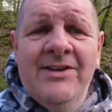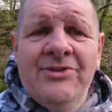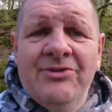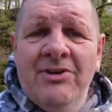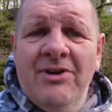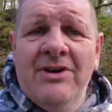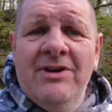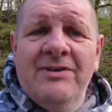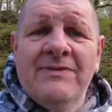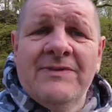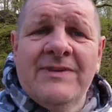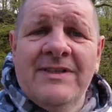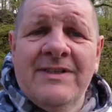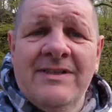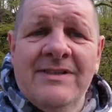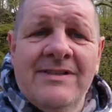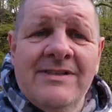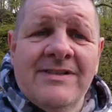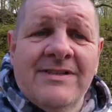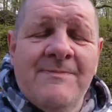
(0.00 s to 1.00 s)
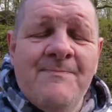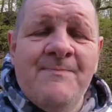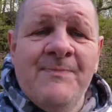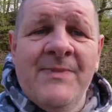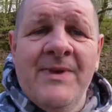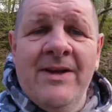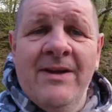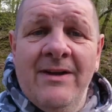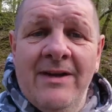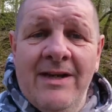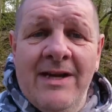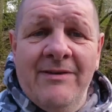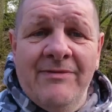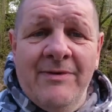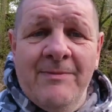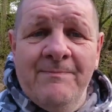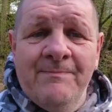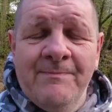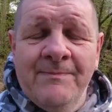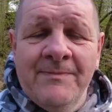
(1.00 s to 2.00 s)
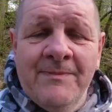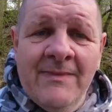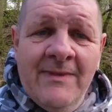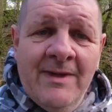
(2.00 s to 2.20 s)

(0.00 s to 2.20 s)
crafters, I love them.